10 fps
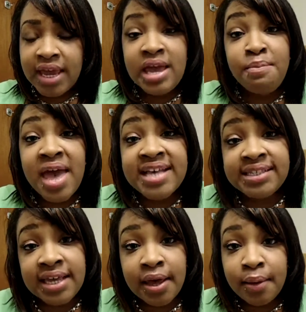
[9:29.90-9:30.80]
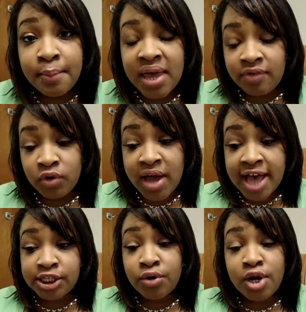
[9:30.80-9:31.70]
MSM. If you
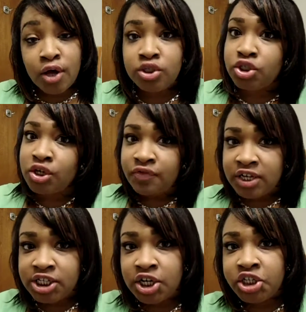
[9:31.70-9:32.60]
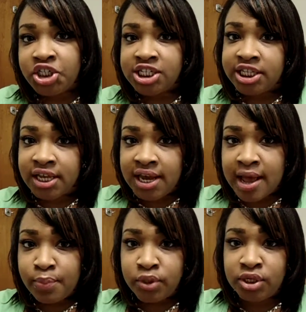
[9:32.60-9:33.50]
guys don't know, do your research, just look it
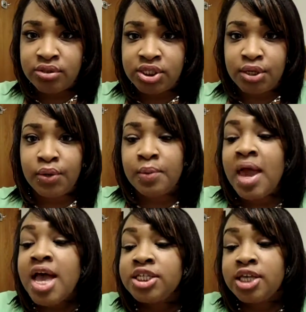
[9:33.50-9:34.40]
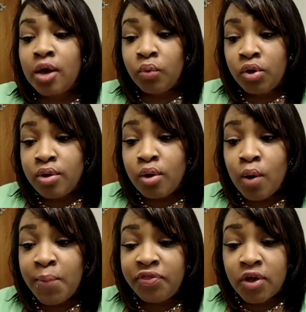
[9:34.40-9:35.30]
up on YouTube. So I will
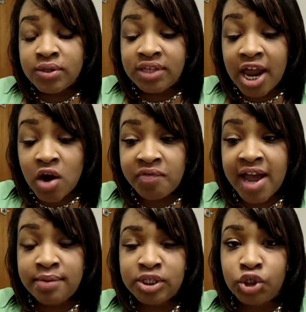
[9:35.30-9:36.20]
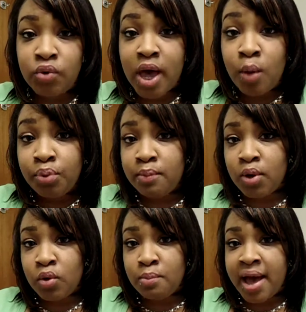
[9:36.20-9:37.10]
incorporate those hair vitamins to help
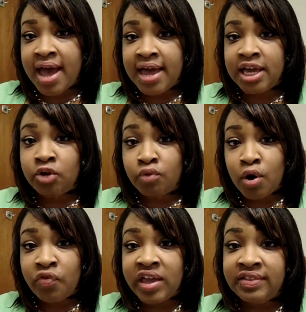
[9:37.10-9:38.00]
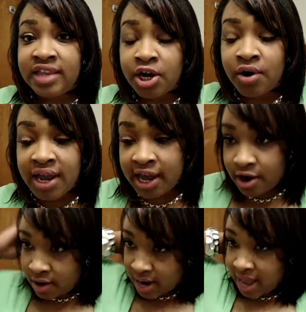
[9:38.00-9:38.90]
promote my growth and thicker
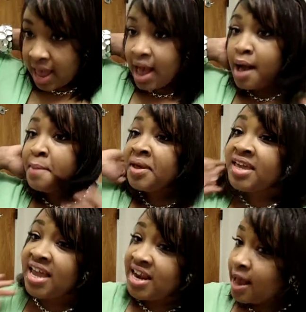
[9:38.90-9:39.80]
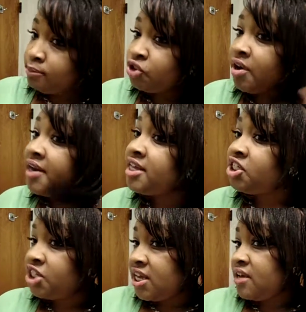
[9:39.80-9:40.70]
hair. Um, again, I'm trying to
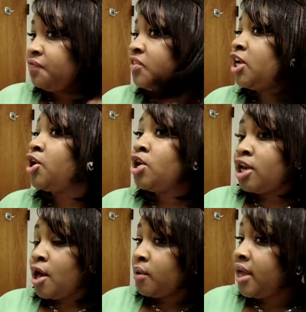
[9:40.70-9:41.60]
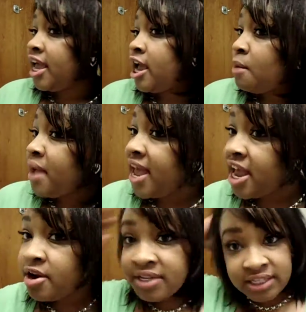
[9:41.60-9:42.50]
achieve thicker, longer hair. My
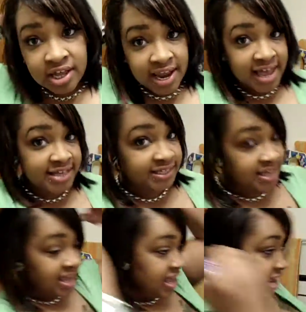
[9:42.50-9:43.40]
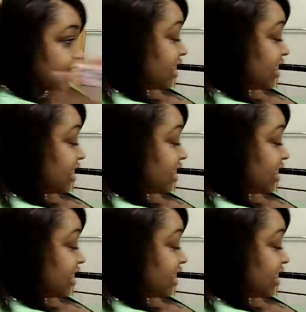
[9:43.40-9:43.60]
hair is, like I said,